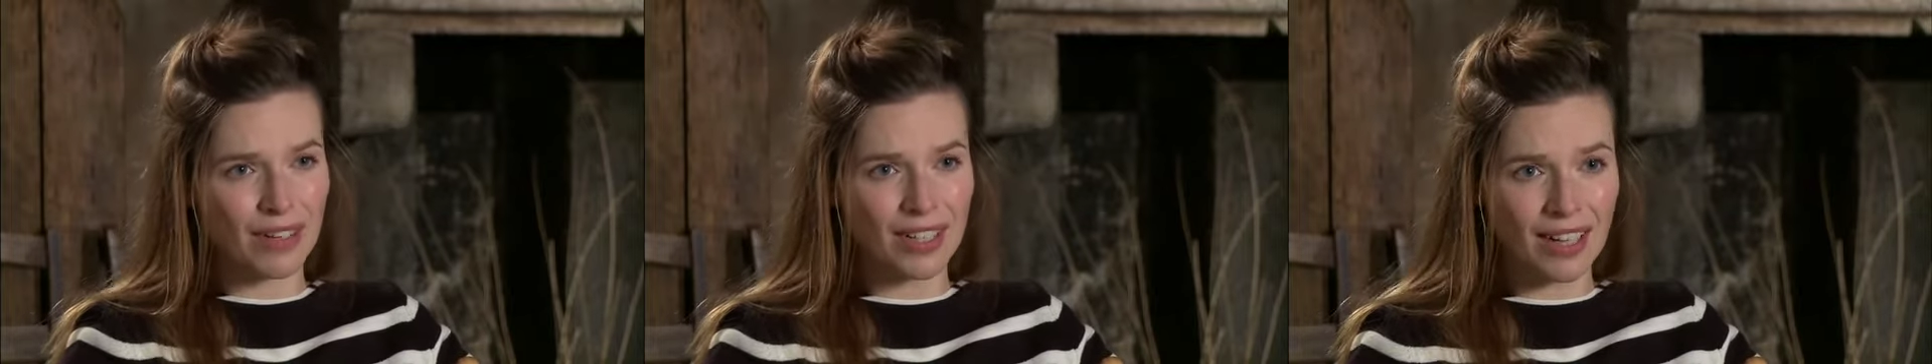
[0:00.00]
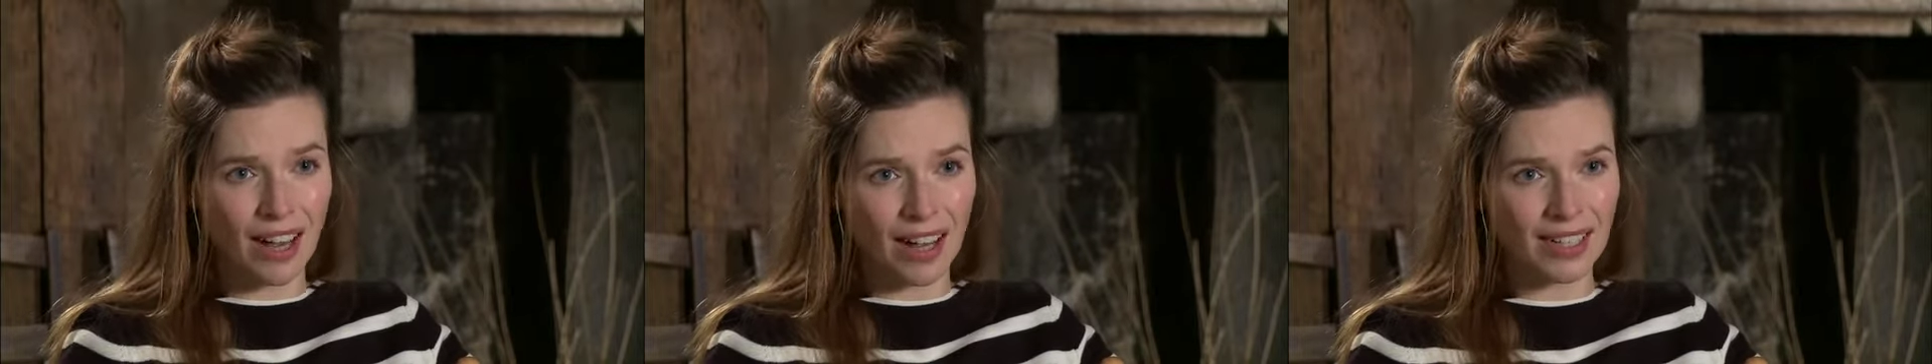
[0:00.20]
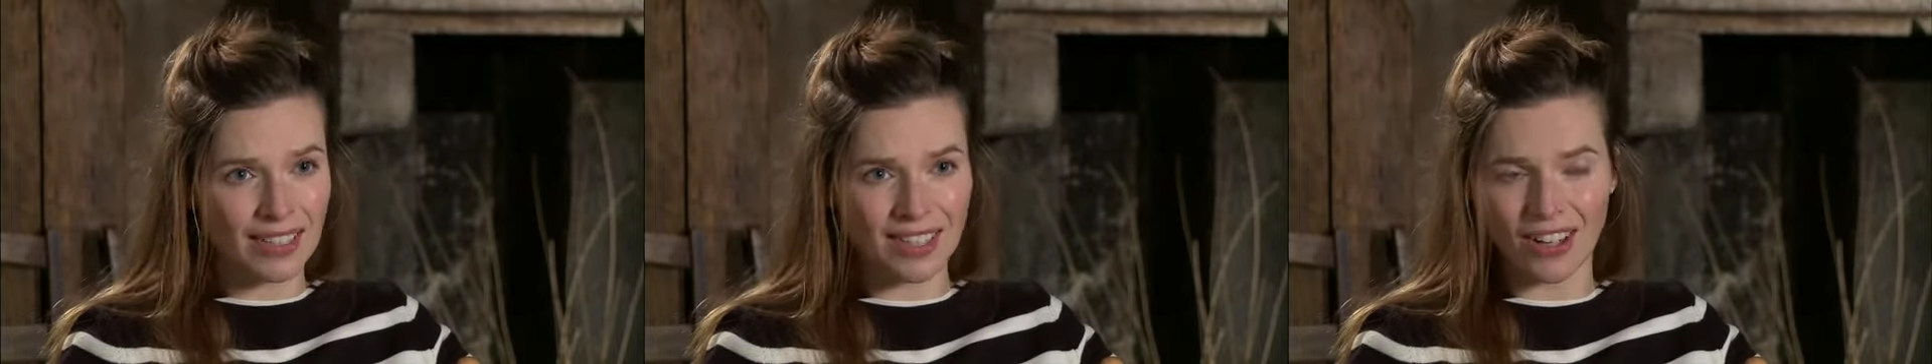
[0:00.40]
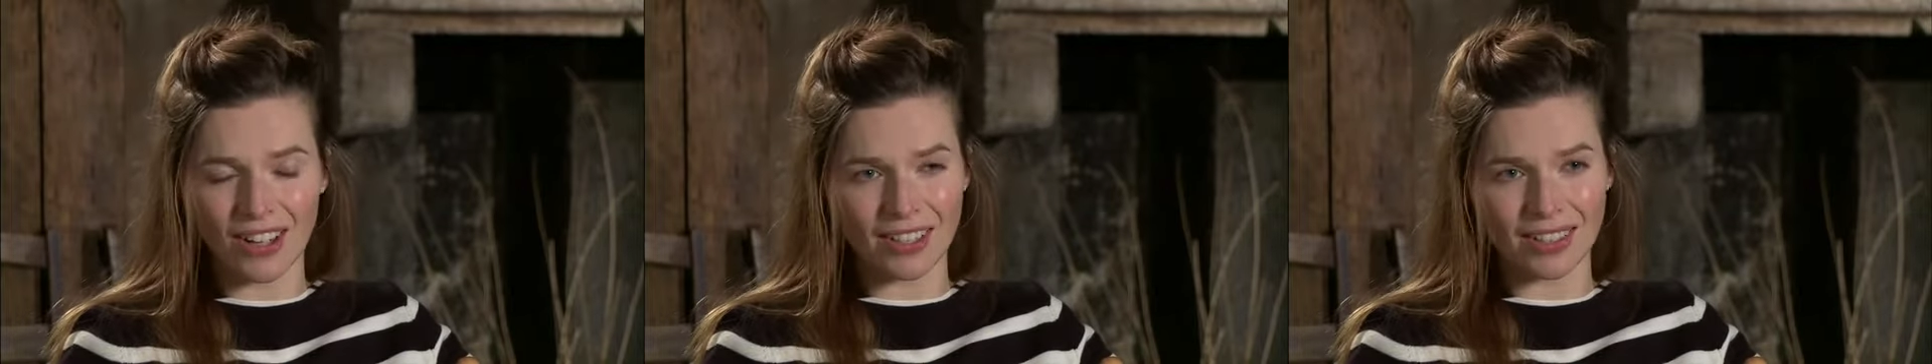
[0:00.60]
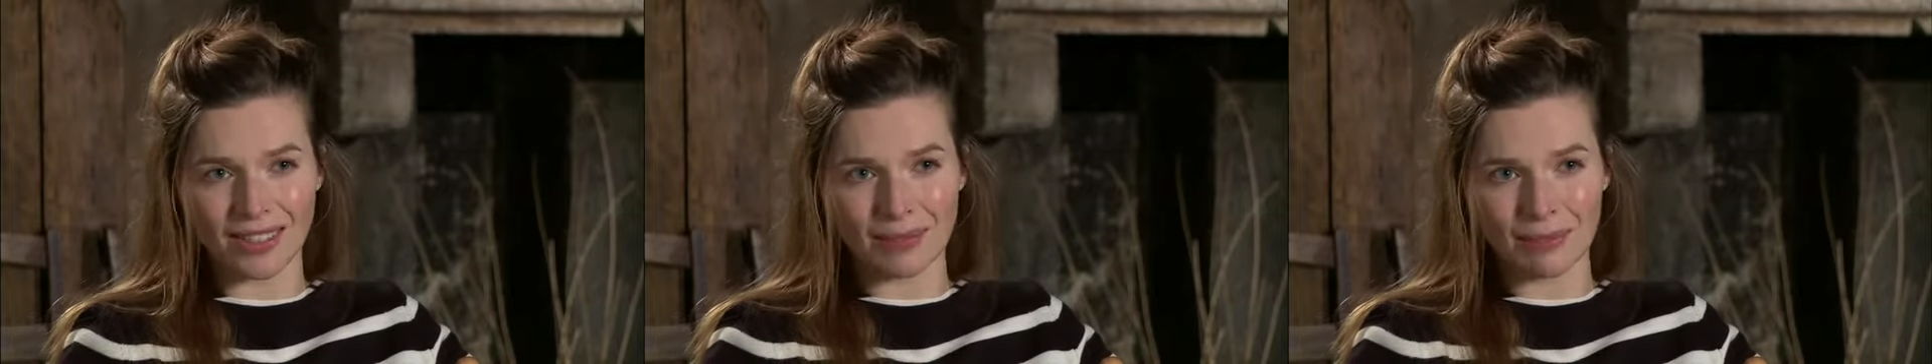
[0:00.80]
kind
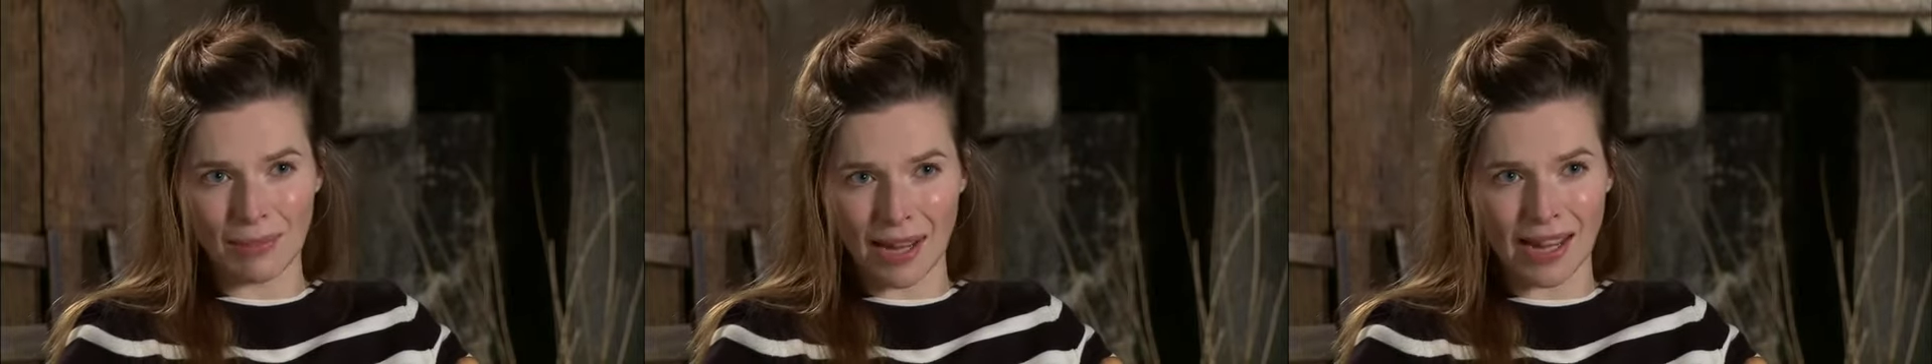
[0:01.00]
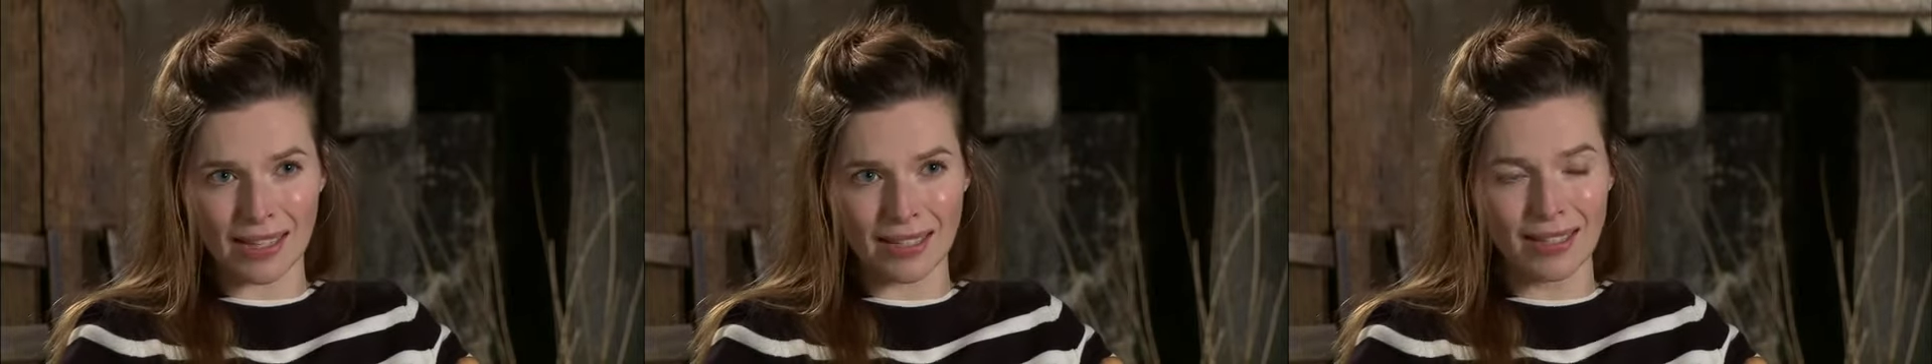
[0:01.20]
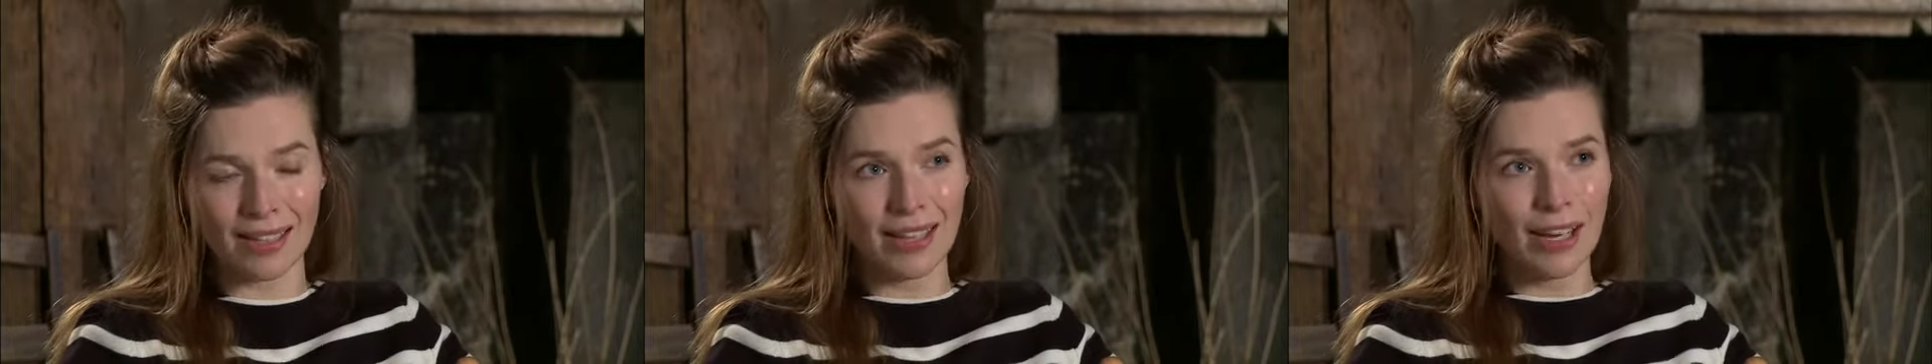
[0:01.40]
hearted man.